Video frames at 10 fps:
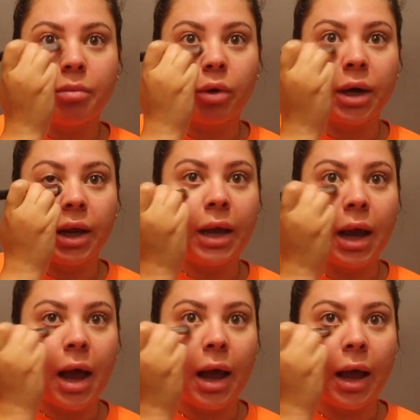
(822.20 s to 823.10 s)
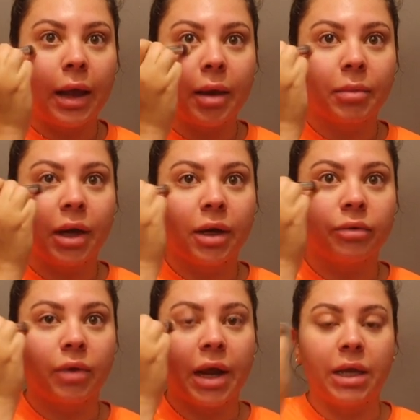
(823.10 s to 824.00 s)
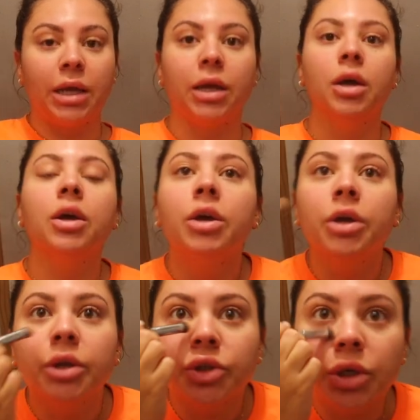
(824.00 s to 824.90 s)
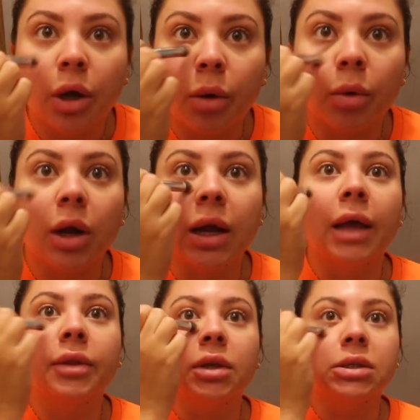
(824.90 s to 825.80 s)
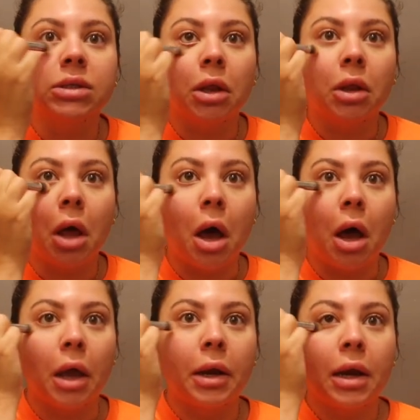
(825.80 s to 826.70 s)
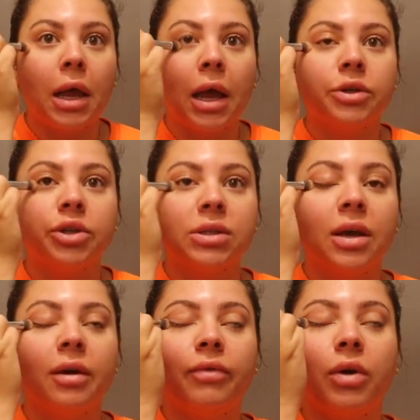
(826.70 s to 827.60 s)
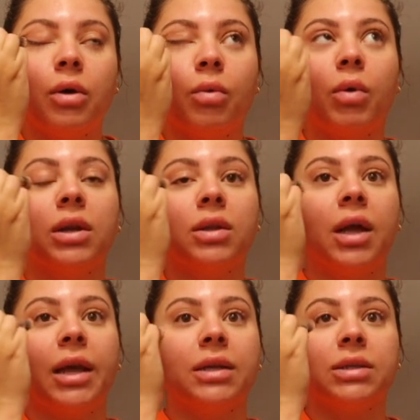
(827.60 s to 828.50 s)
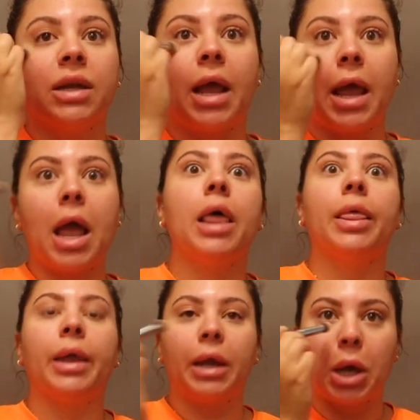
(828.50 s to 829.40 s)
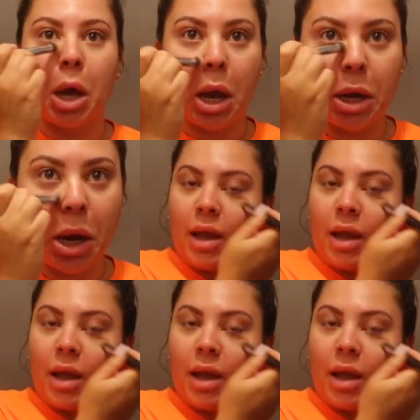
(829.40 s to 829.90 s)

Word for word: morning. I am getting ready to go work at the salon. I just have one client today, thank God.